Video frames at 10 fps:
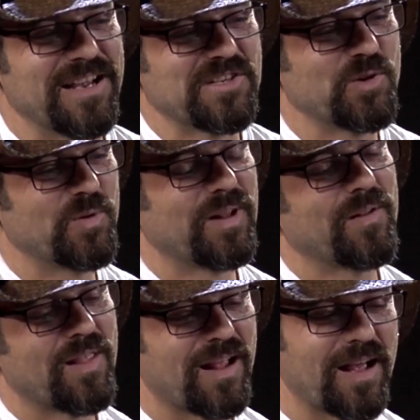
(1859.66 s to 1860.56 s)
Okay, so uh,
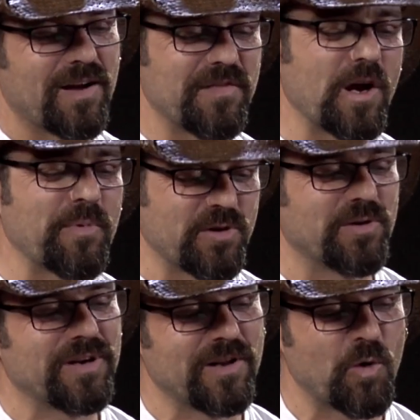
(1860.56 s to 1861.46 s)
I got the
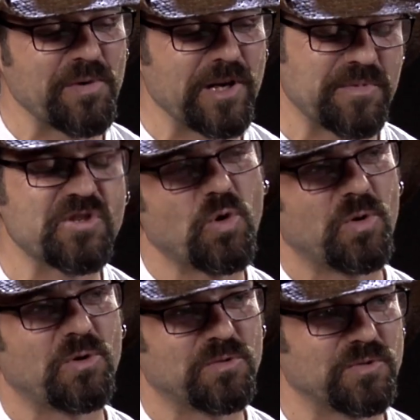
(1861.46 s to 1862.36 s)
opportunity to open up
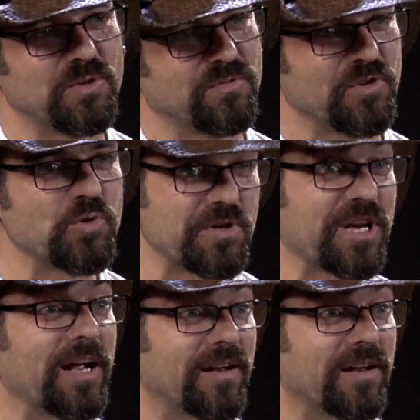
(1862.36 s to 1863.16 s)
solo for for George